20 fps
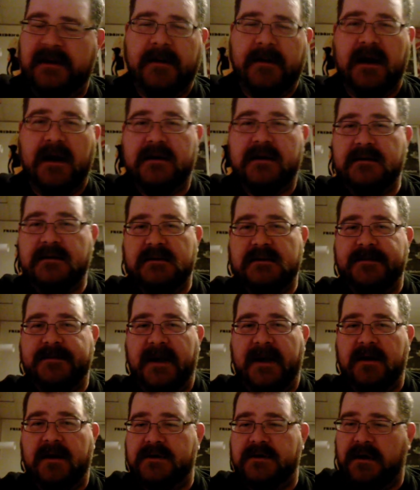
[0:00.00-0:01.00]
my
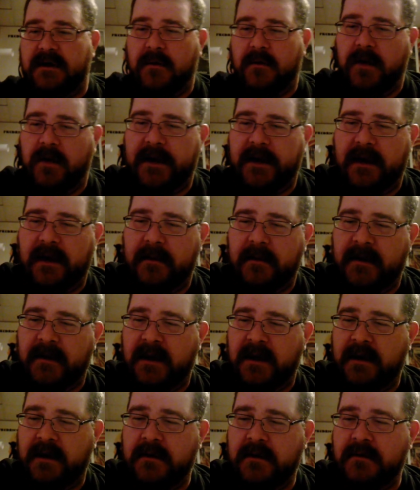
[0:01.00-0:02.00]
speakers aren't working on
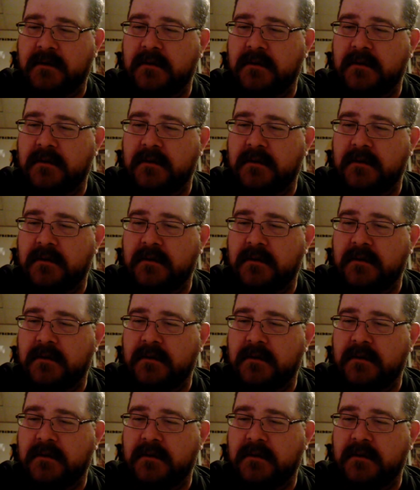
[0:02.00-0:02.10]
my